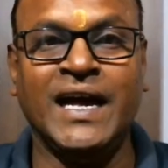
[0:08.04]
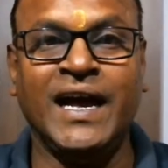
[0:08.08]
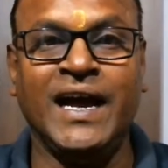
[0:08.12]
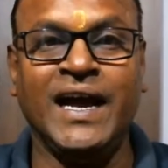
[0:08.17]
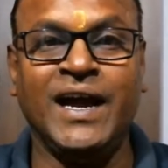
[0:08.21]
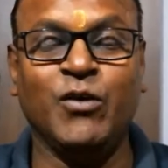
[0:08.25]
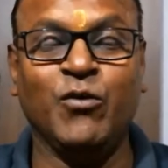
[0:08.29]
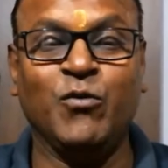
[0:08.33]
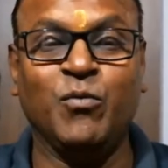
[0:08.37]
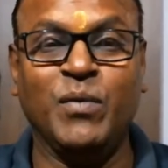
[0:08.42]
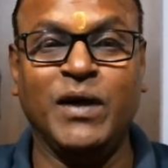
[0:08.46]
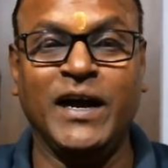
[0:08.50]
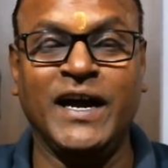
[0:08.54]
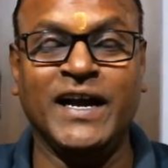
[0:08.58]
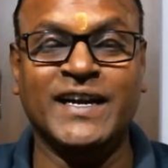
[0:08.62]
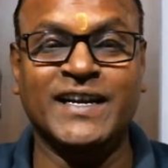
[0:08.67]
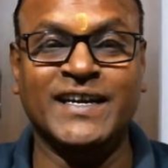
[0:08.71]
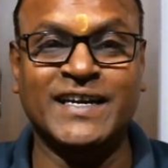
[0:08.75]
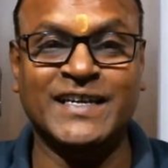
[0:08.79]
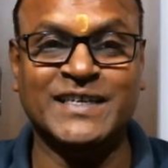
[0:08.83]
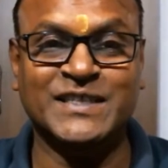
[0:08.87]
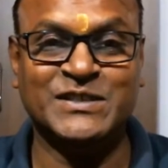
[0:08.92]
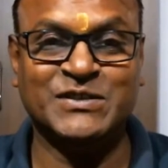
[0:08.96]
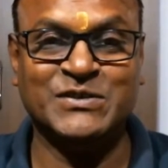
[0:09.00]
Hello, my
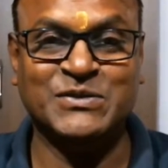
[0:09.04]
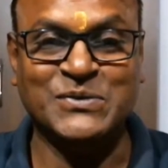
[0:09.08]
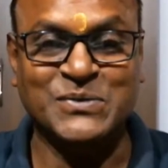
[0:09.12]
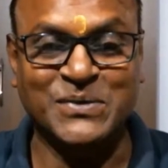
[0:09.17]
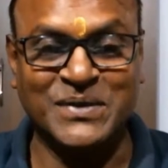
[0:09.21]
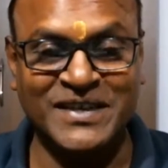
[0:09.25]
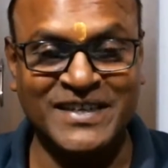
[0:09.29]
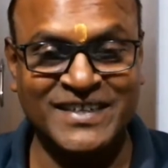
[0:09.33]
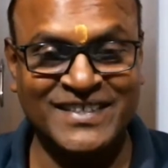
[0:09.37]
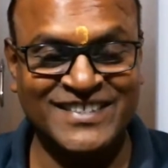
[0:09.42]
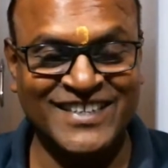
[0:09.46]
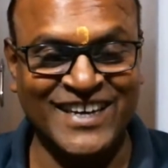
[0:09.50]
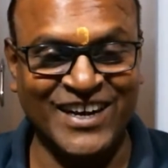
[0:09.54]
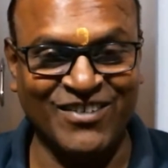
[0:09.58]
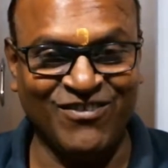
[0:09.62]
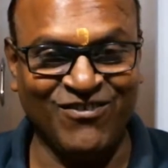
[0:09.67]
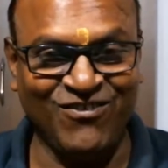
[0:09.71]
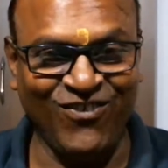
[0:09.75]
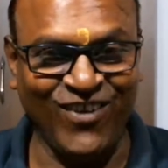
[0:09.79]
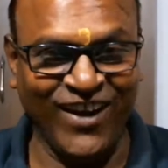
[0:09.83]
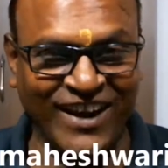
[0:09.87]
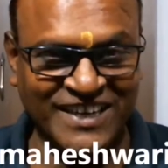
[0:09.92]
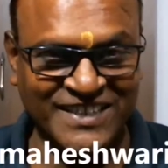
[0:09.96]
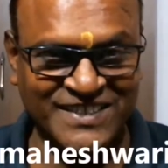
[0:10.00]
dear students and
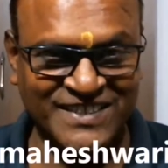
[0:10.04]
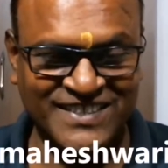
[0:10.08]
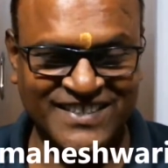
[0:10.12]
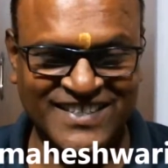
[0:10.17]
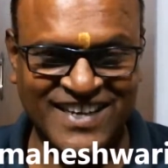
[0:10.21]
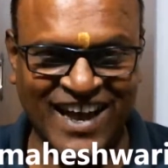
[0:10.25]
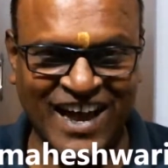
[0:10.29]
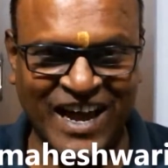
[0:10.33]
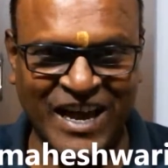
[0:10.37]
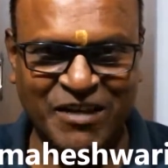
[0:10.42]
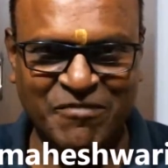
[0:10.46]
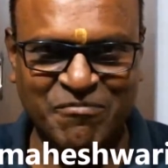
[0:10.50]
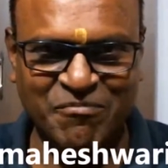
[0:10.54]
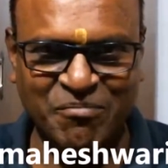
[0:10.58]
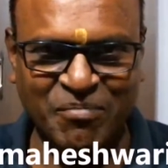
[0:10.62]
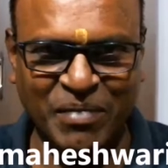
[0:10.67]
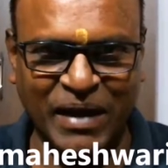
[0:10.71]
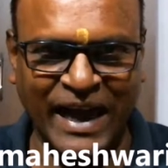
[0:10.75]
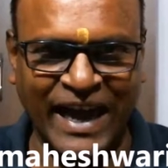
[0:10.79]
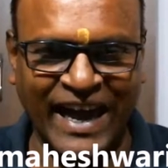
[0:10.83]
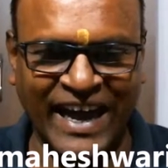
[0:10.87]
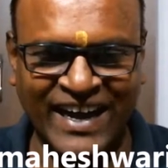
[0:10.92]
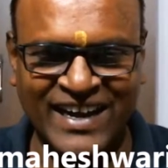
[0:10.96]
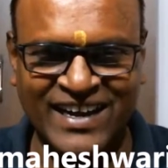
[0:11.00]
friends. I'm
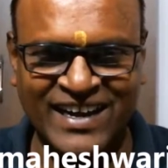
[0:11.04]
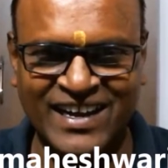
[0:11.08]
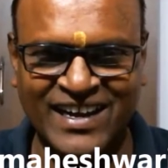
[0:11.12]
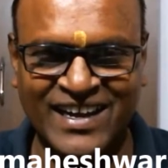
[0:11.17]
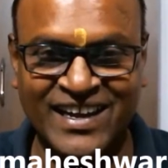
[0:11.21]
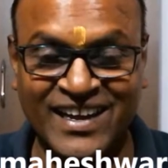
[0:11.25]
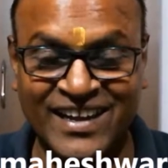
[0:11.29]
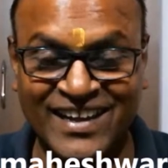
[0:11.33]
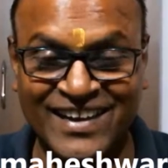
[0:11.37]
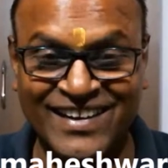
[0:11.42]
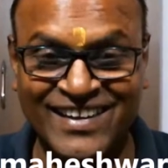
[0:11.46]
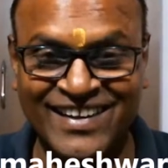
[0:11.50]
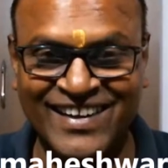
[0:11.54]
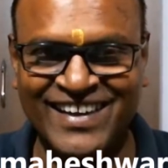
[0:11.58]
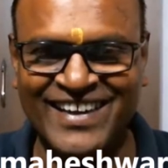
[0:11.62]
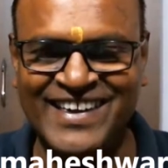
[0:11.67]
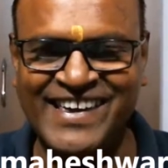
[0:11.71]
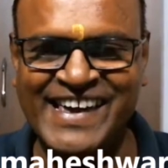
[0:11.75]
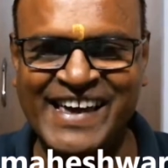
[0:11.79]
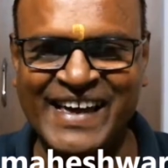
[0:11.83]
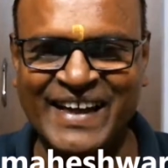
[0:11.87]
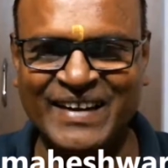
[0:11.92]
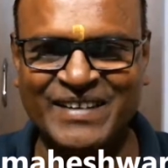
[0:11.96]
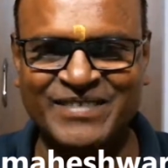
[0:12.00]
back again
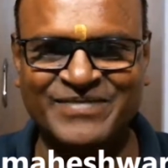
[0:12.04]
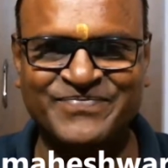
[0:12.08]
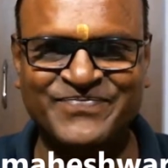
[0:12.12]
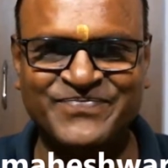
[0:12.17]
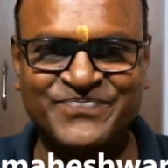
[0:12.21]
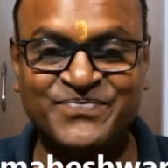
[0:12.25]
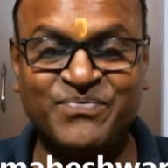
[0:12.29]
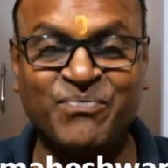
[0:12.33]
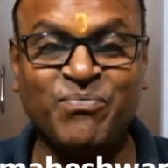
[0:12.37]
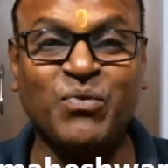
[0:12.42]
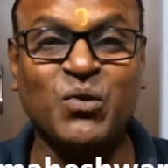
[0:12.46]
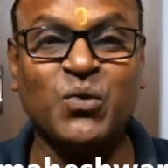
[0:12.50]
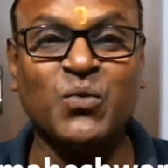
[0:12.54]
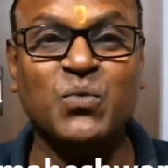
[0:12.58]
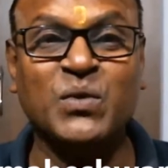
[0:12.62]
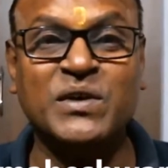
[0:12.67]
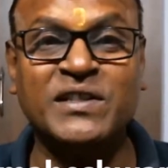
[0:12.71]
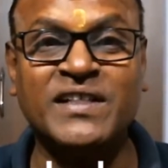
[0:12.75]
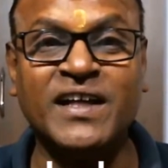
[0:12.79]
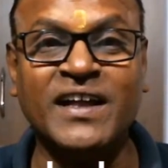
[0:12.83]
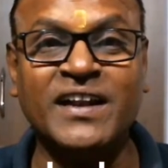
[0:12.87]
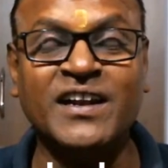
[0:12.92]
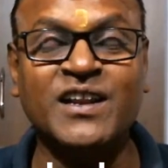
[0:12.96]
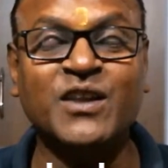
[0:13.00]
here
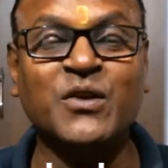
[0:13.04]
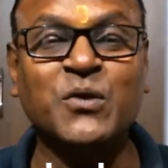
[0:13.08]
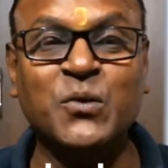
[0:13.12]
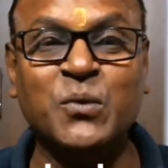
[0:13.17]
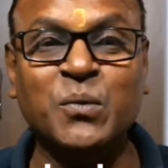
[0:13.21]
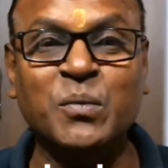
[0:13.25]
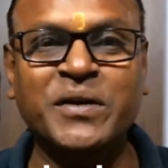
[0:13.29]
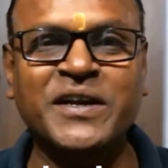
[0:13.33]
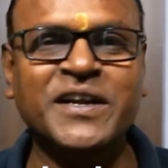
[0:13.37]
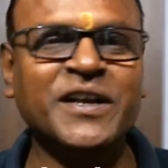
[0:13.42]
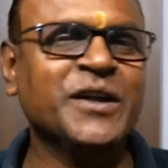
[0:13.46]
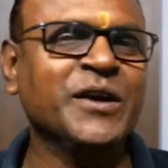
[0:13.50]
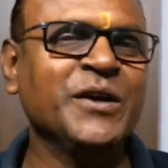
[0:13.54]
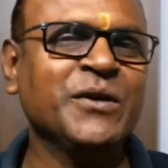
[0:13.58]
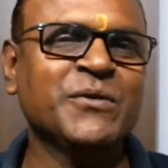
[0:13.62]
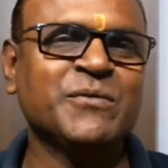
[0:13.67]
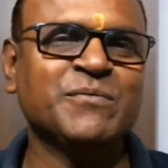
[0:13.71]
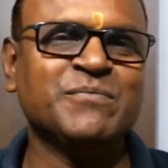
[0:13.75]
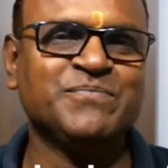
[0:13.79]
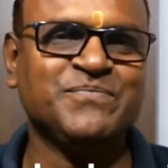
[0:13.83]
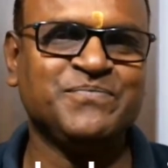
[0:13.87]
with a new video.